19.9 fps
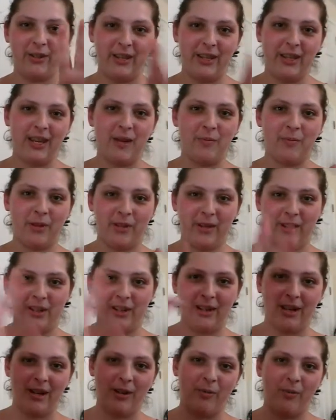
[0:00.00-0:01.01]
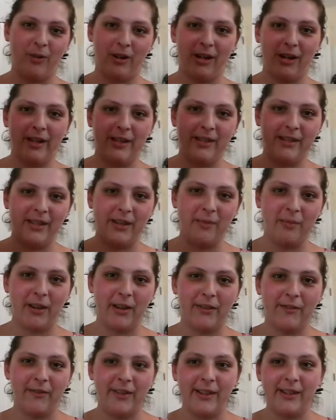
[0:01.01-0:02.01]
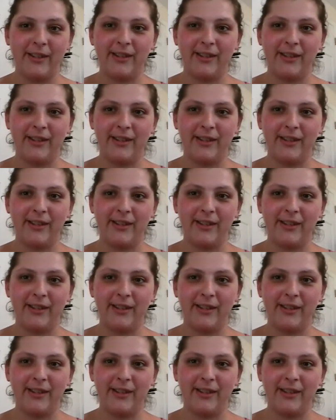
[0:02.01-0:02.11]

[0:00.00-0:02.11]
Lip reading: camera and not where I see my face,